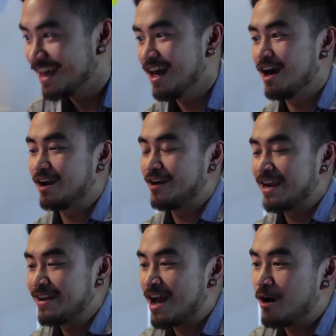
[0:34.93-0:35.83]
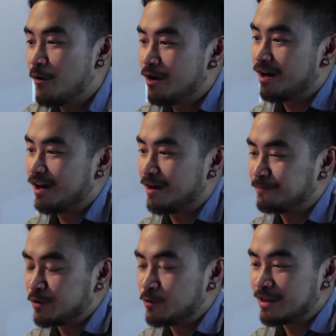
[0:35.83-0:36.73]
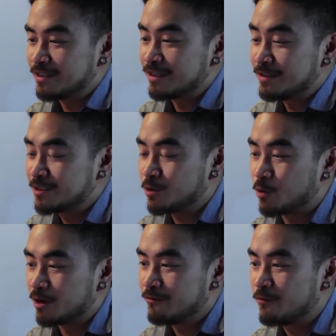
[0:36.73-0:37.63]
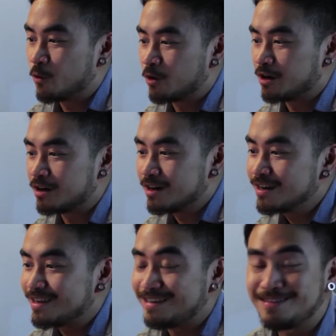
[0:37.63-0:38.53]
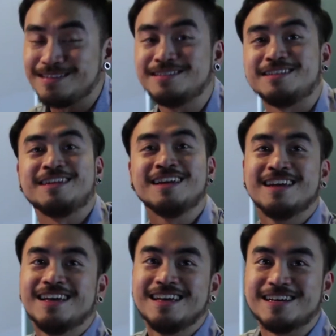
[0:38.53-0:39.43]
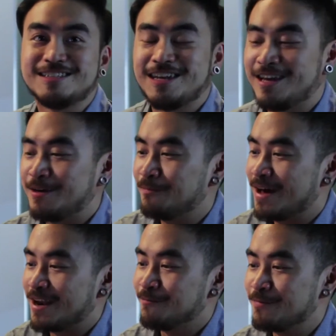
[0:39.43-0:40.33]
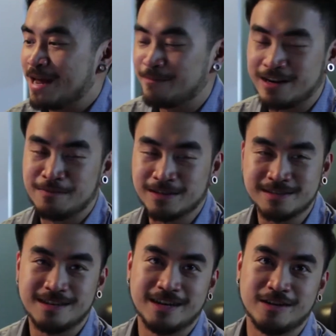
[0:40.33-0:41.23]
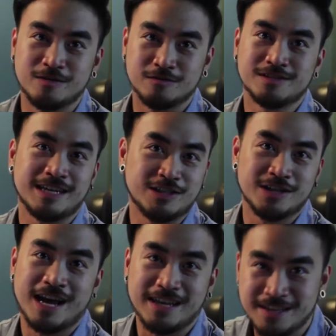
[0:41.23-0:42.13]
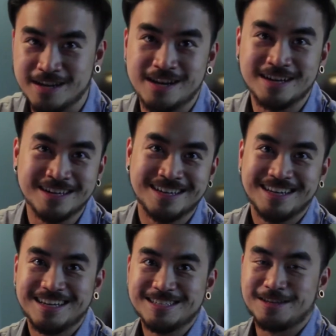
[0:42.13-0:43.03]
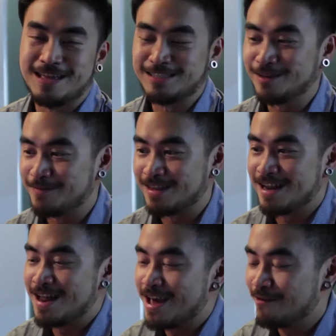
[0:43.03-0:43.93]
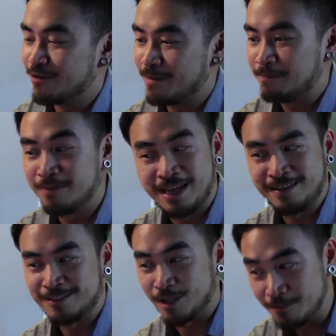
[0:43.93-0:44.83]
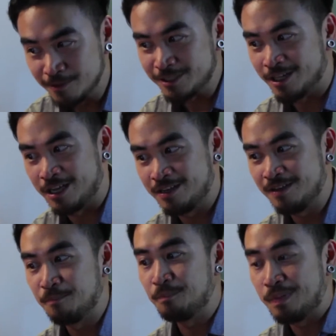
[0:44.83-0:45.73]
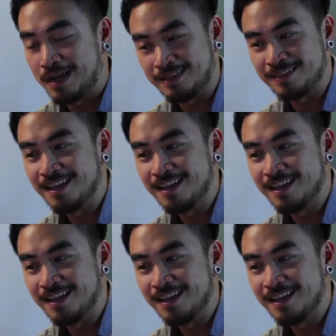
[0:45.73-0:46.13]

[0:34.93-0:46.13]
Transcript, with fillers: Uh, right now, I'm doing a score for ETC kasi parang pinaparemix nila yung station ID nila. So that's something that I have on my plate. It's almost done, but